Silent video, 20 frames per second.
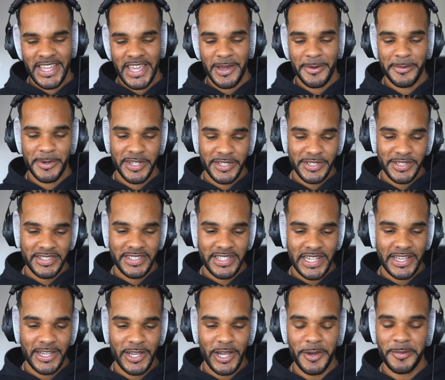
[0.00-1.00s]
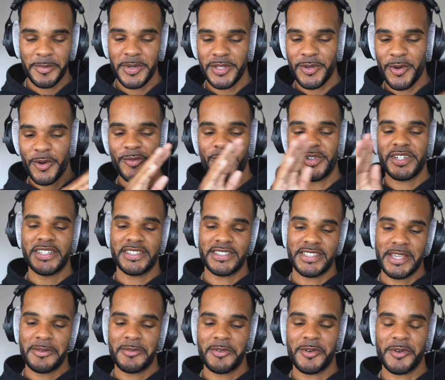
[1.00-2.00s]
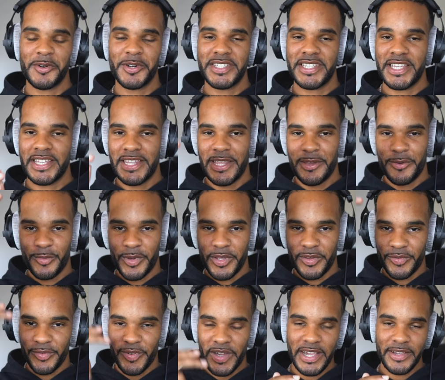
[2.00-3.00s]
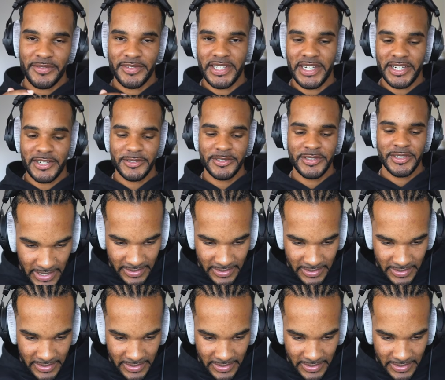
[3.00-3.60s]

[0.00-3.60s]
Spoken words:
And we just like copied over the same chords and then went 5 down.